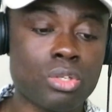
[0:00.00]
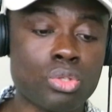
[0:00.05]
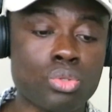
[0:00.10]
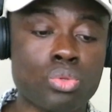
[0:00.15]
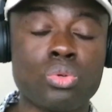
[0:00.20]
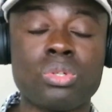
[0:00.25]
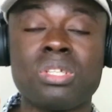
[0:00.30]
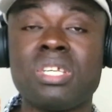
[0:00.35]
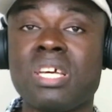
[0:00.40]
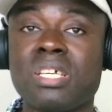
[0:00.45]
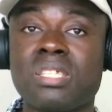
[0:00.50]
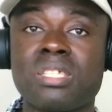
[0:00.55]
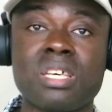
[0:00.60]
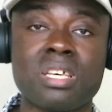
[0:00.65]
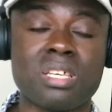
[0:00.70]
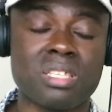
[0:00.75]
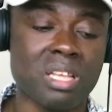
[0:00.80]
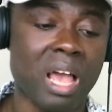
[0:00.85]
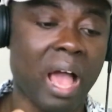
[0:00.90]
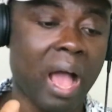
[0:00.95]
So this
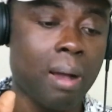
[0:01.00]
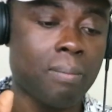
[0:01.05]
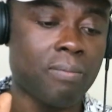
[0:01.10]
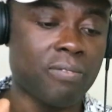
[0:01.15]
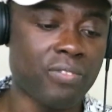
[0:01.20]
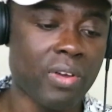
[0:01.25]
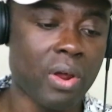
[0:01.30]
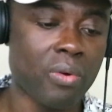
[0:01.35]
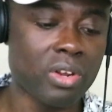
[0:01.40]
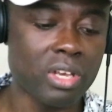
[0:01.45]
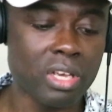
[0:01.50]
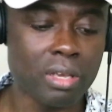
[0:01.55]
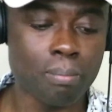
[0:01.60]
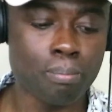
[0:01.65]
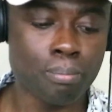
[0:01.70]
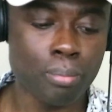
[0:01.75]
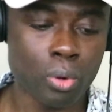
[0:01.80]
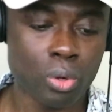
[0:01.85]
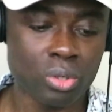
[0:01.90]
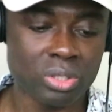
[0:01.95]
is very
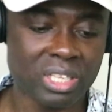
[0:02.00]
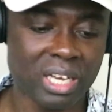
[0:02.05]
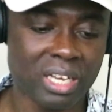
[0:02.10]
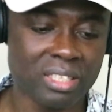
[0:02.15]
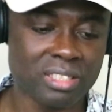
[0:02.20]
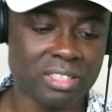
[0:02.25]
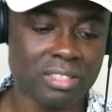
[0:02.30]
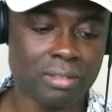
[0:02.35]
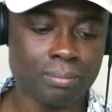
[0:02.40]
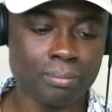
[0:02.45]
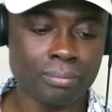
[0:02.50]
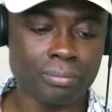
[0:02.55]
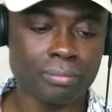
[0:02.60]
important.